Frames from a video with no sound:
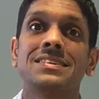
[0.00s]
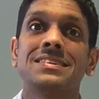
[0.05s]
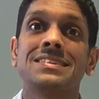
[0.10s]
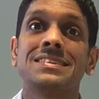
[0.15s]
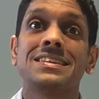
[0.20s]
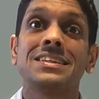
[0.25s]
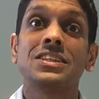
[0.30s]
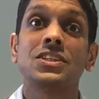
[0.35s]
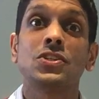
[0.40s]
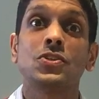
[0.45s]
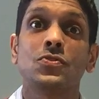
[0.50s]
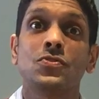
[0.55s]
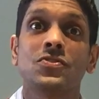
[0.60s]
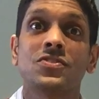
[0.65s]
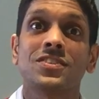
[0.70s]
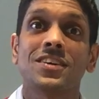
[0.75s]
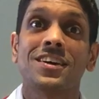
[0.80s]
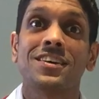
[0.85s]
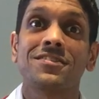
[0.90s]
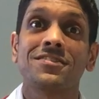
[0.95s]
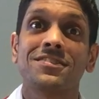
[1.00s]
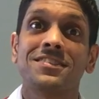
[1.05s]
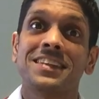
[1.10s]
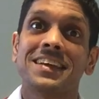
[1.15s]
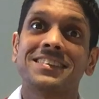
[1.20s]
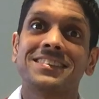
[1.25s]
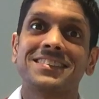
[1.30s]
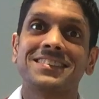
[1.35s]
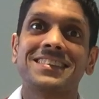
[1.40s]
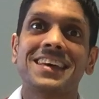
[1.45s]
teach you stuff
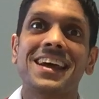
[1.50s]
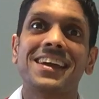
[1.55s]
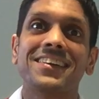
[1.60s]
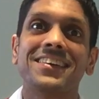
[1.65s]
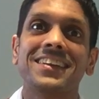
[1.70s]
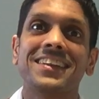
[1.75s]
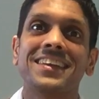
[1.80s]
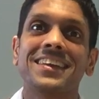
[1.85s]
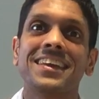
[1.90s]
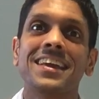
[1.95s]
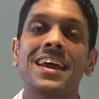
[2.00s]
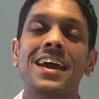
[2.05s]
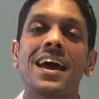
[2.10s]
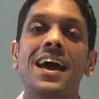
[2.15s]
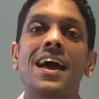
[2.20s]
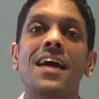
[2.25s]
necessarily,